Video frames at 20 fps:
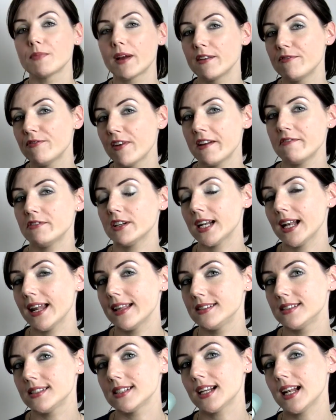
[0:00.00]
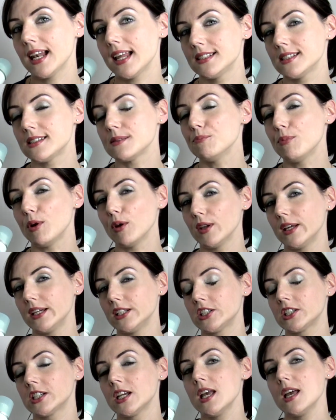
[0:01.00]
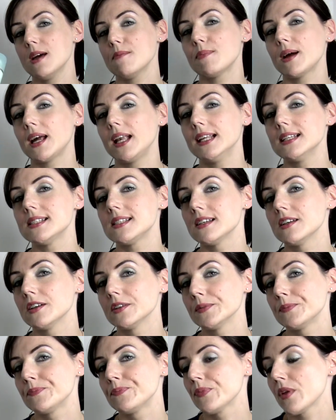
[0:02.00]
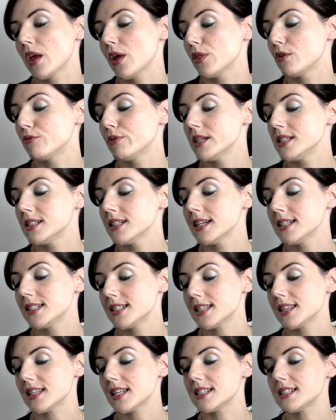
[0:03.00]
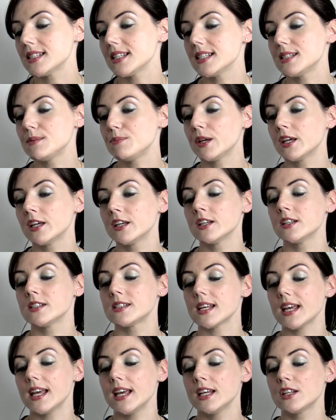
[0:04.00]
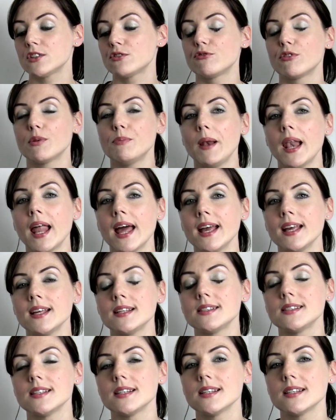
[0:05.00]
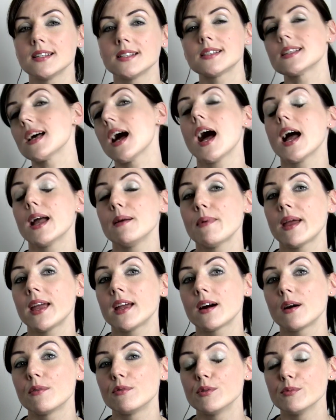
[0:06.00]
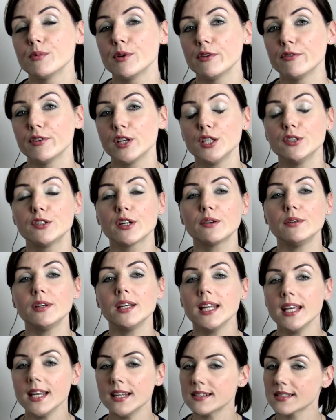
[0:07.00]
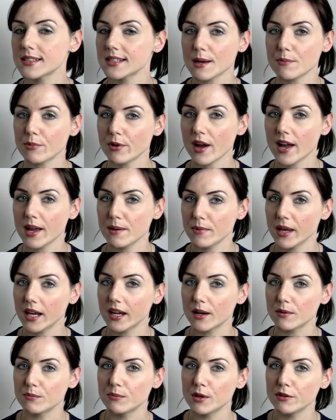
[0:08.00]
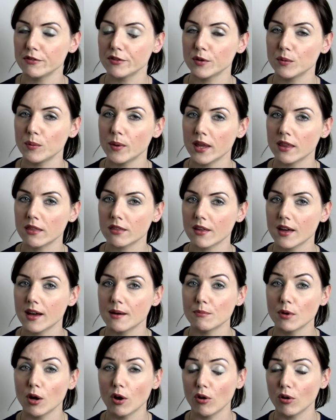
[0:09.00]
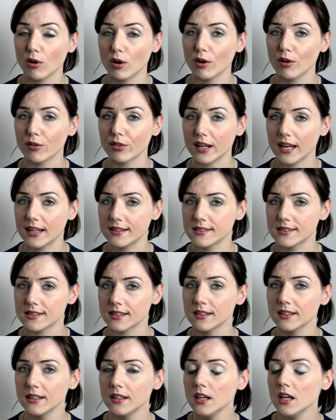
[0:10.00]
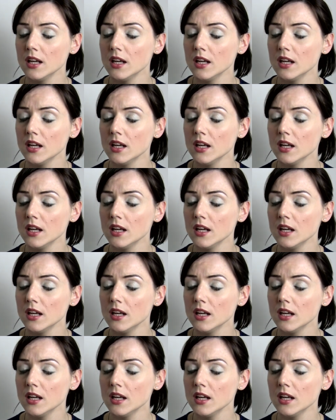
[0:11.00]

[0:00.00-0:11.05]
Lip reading: my favourite cleanser, Cleanse and Polish by Liz Earle. The reason I did this is because it replaces eye makeup remover. You don't need a separate eye makeup remover with a hot cloth cleanser.